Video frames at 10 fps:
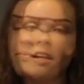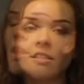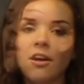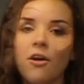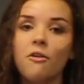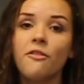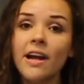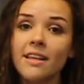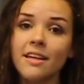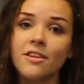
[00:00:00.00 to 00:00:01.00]
So
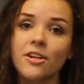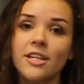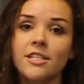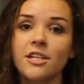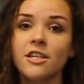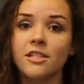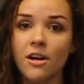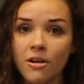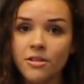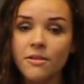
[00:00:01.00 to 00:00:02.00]
finally, the researchers
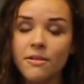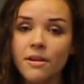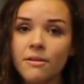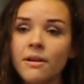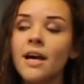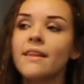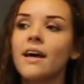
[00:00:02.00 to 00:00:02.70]
also know